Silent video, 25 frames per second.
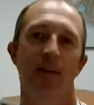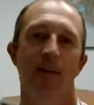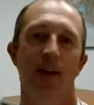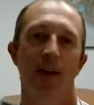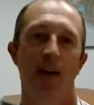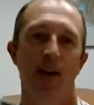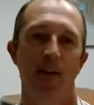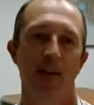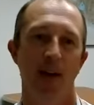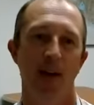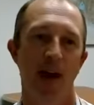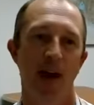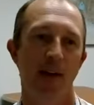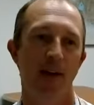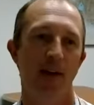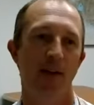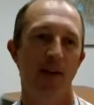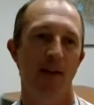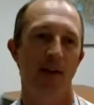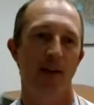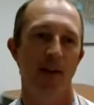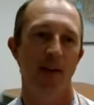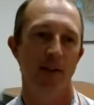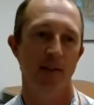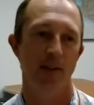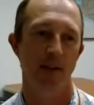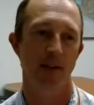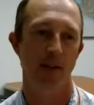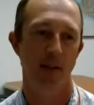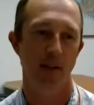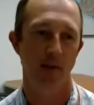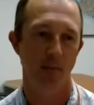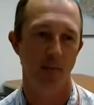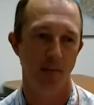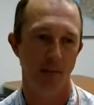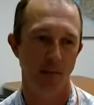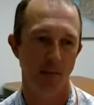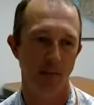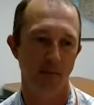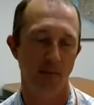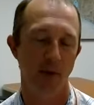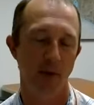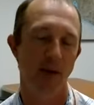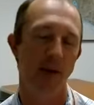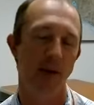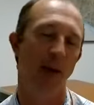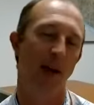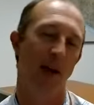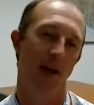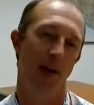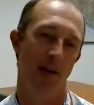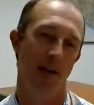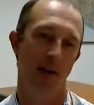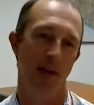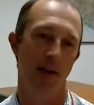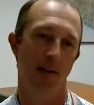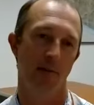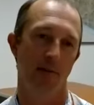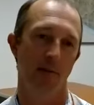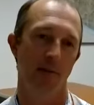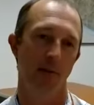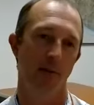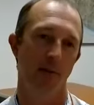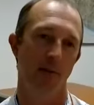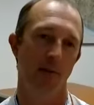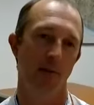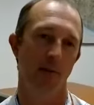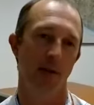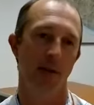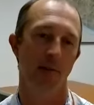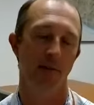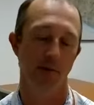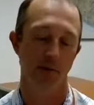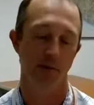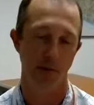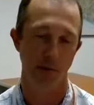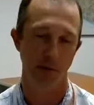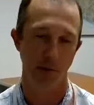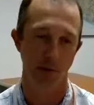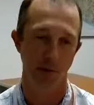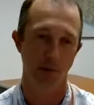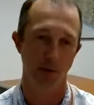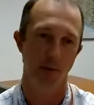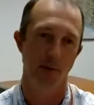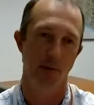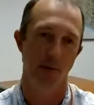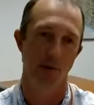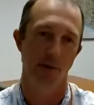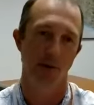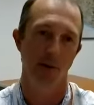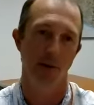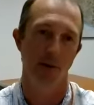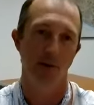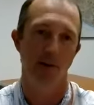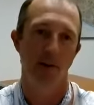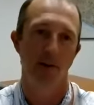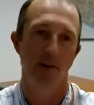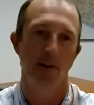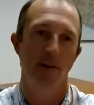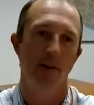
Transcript: And that can cause a big headache for the homeowner